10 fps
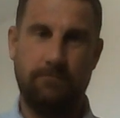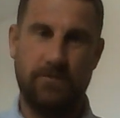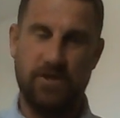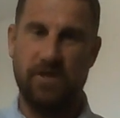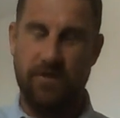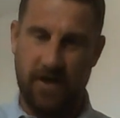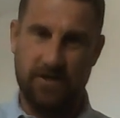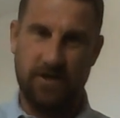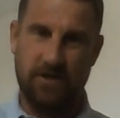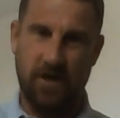
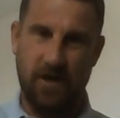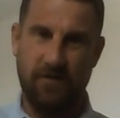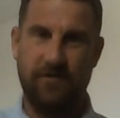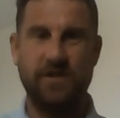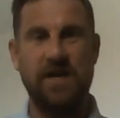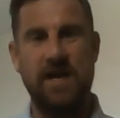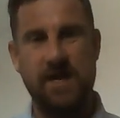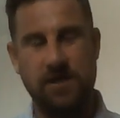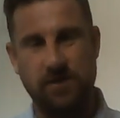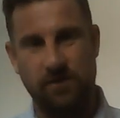synthetic turf? Is it
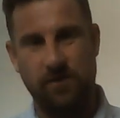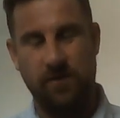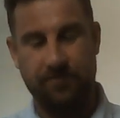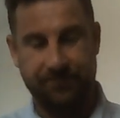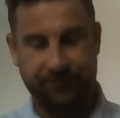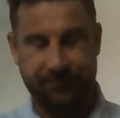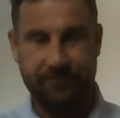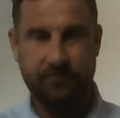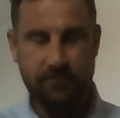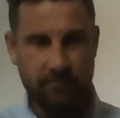indoor?
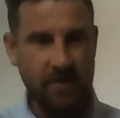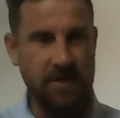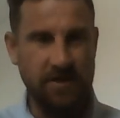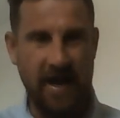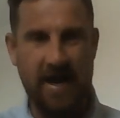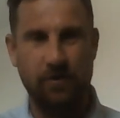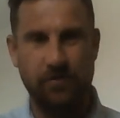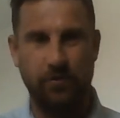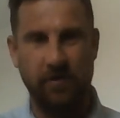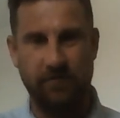Is it
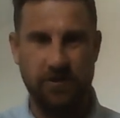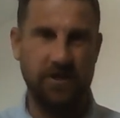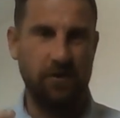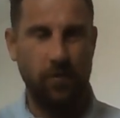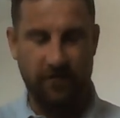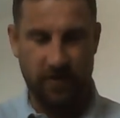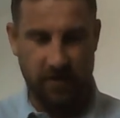outdoor? And obviously the weather